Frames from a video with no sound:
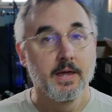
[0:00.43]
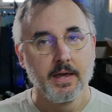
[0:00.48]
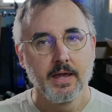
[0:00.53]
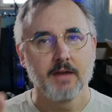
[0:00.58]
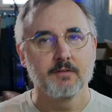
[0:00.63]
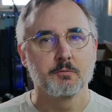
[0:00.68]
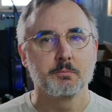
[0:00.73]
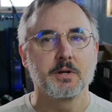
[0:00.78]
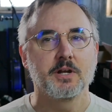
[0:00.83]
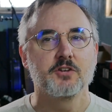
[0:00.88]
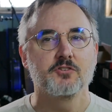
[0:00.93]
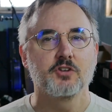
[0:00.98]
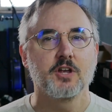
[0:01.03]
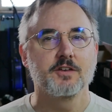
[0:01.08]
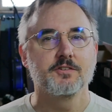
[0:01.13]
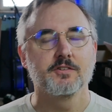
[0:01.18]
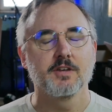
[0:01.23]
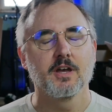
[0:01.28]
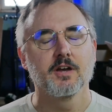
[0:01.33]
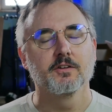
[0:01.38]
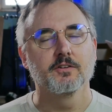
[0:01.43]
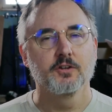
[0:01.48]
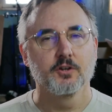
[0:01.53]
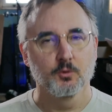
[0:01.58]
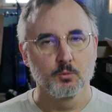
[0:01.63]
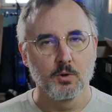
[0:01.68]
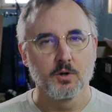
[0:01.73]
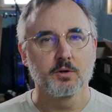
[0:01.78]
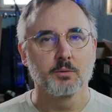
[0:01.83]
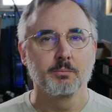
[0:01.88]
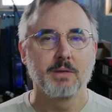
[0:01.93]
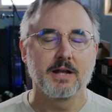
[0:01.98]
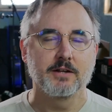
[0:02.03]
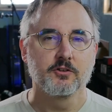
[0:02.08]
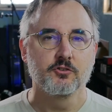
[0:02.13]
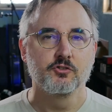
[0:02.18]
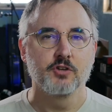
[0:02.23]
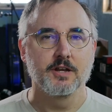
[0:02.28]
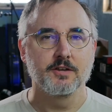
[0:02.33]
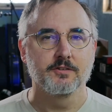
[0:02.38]
Hey everybody, Jay Salen here. Welcome
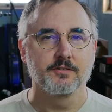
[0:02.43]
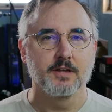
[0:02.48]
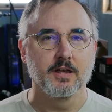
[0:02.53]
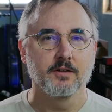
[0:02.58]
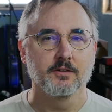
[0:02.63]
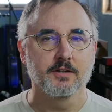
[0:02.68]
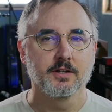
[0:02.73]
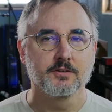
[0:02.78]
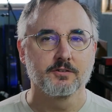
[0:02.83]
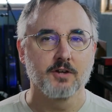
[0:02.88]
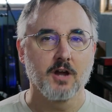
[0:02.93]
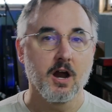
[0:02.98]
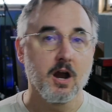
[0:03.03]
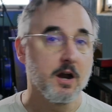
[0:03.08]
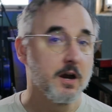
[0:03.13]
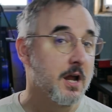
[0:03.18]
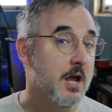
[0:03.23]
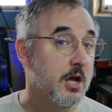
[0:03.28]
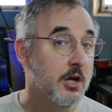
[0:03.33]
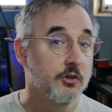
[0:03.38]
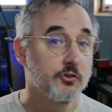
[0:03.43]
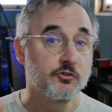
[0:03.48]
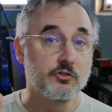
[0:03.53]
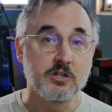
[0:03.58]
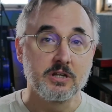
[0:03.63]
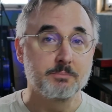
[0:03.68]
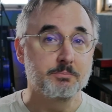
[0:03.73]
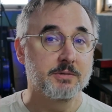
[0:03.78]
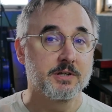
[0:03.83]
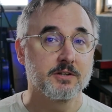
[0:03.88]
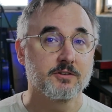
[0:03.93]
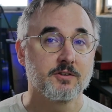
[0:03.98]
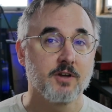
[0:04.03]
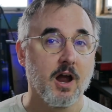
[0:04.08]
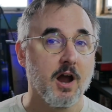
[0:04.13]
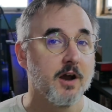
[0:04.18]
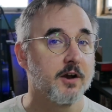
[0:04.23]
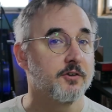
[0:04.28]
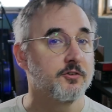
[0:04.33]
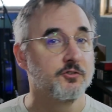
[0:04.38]
back to Jay Salen Guitar. Cheap
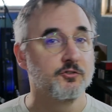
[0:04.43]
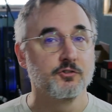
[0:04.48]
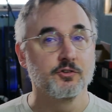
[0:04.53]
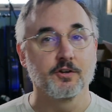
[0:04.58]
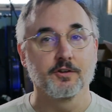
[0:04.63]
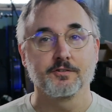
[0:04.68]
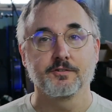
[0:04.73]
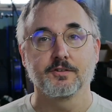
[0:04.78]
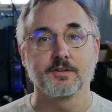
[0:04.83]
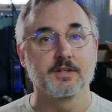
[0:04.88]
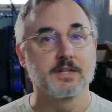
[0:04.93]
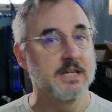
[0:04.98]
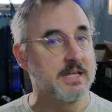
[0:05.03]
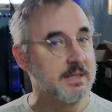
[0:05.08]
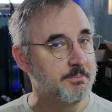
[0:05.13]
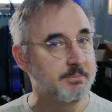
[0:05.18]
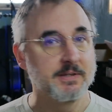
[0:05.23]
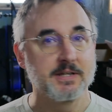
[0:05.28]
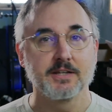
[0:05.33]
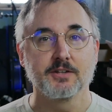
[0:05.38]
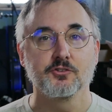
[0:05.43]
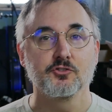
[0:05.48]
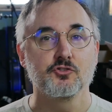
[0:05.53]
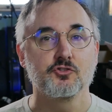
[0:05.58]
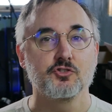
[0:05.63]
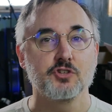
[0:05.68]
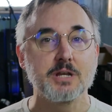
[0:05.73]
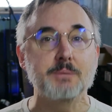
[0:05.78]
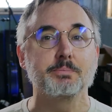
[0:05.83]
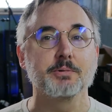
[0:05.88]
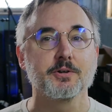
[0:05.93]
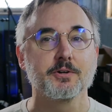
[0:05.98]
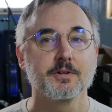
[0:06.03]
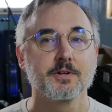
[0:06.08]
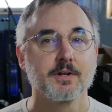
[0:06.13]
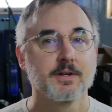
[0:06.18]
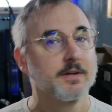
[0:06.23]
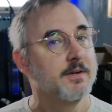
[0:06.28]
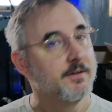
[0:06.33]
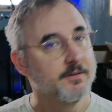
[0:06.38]
guitars just keep getting cheaper.